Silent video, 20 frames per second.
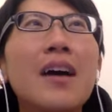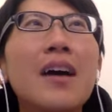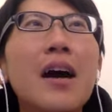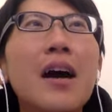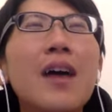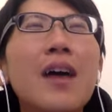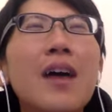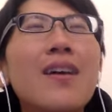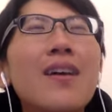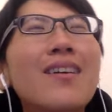
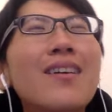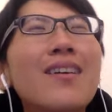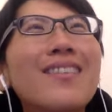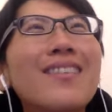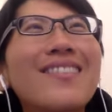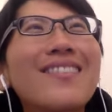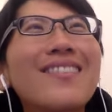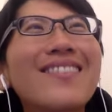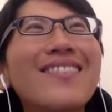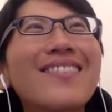a,
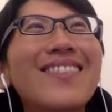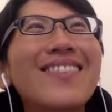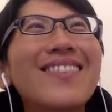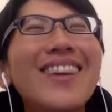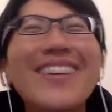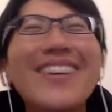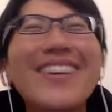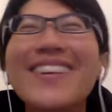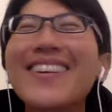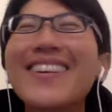
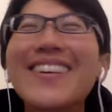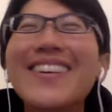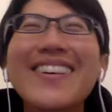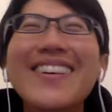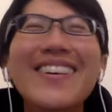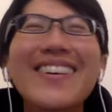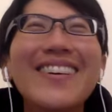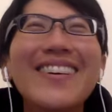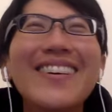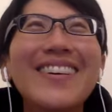like
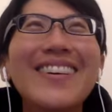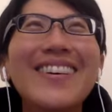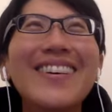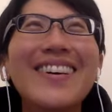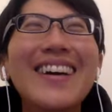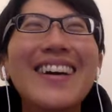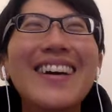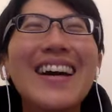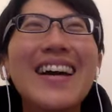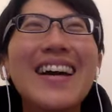
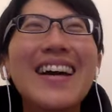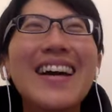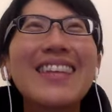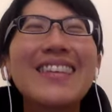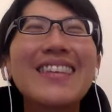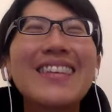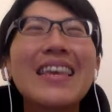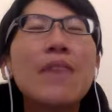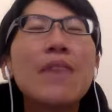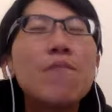it
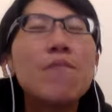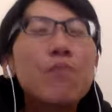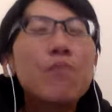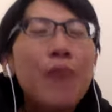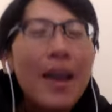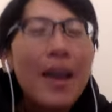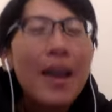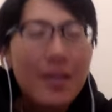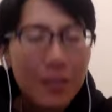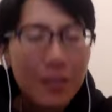
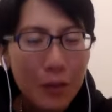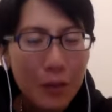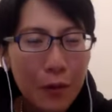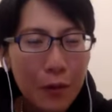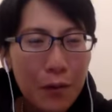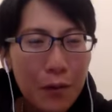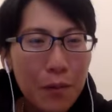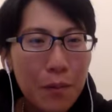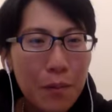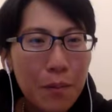impress
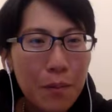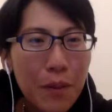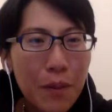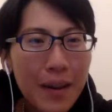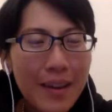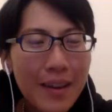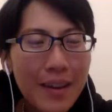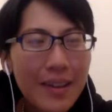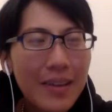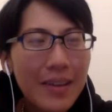you
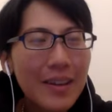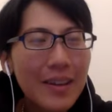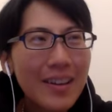by